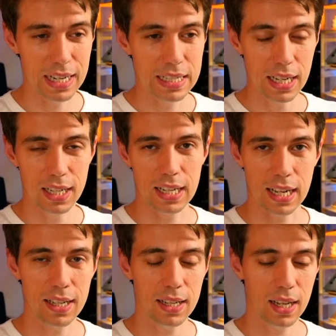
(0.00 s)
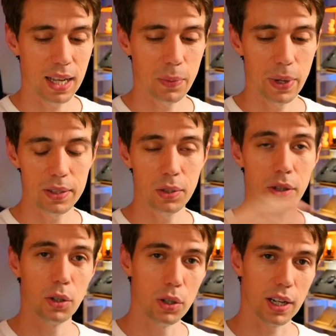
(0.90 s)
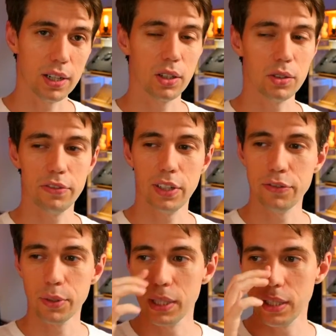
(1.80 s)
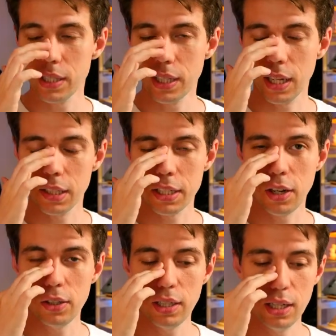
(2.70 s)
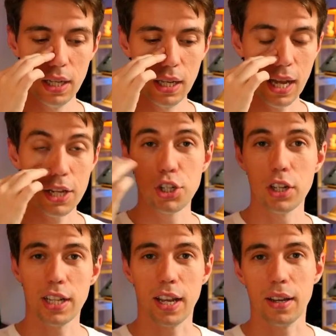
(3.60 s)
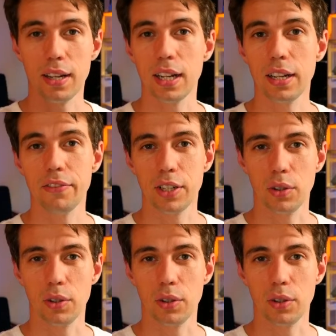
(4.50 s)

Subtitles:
Saturday, I went to a ryokan not too far from here in another town and shot there another video.